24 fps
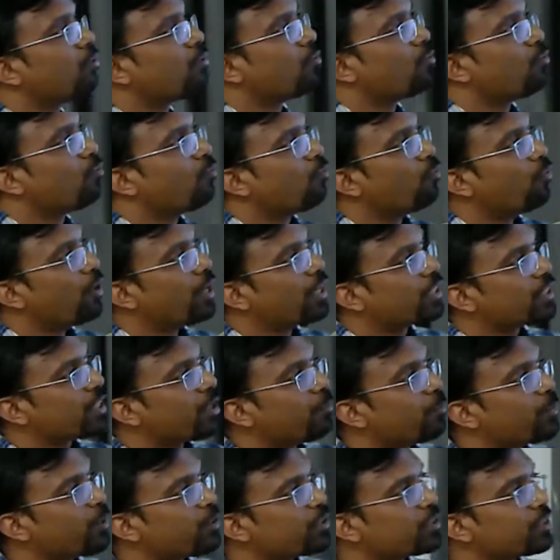one
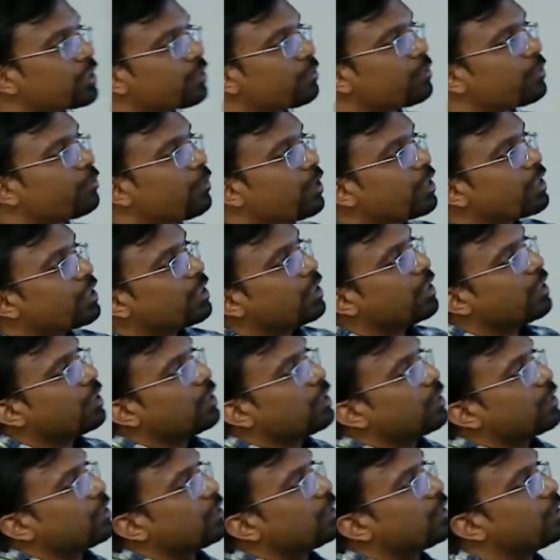compute server, one
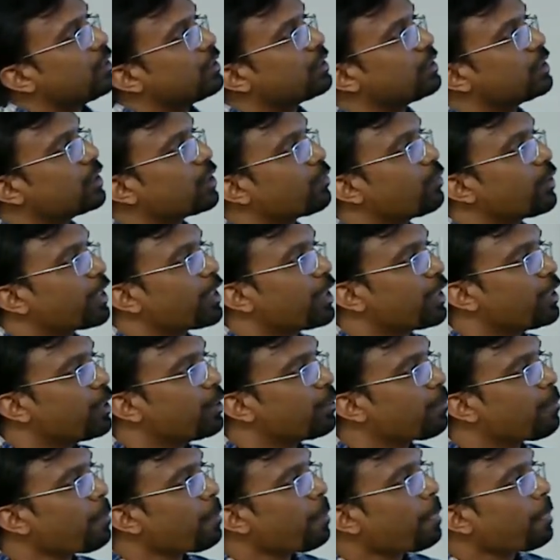server
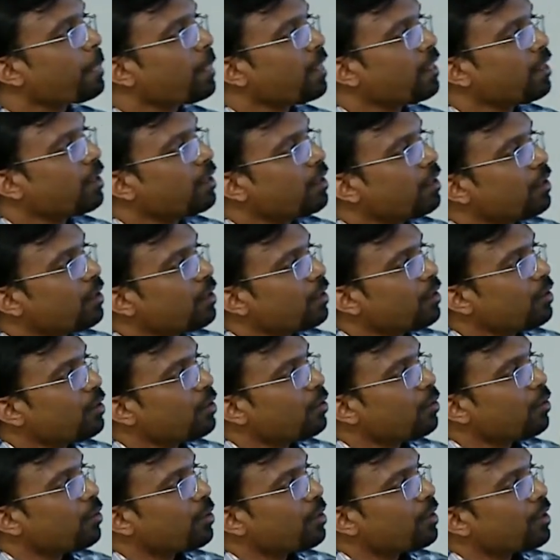here.
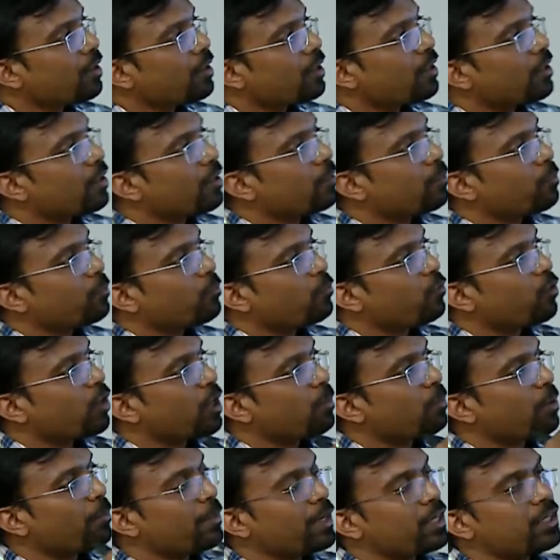For a
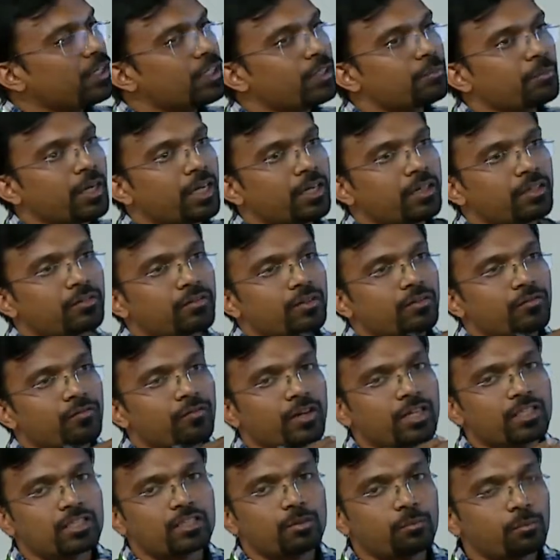moment, it might
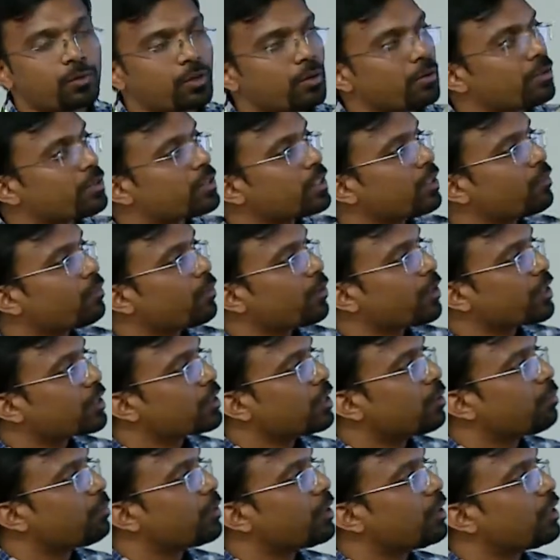face some problems. Say, for
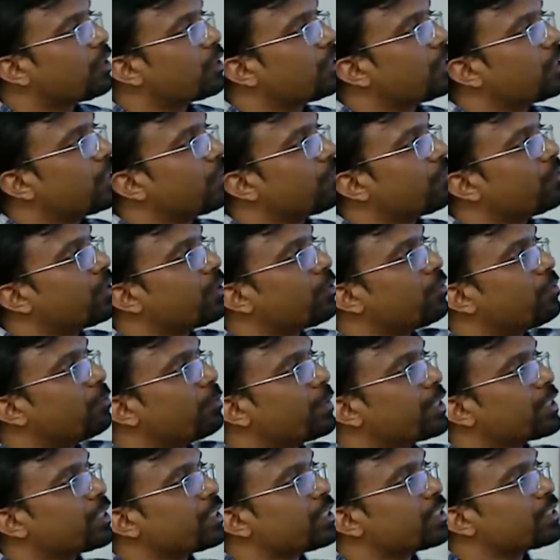example, if the
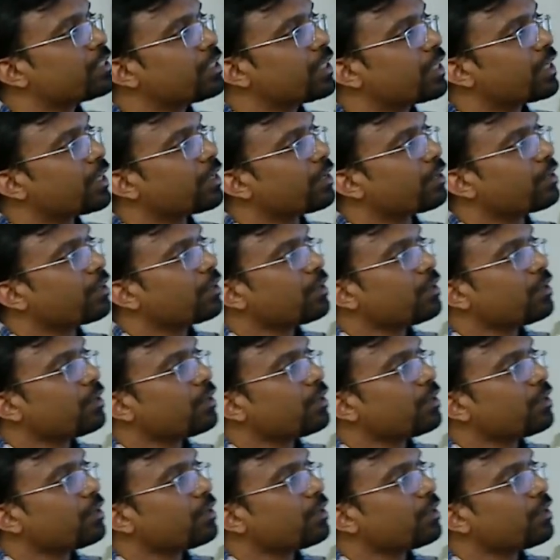machine is dying,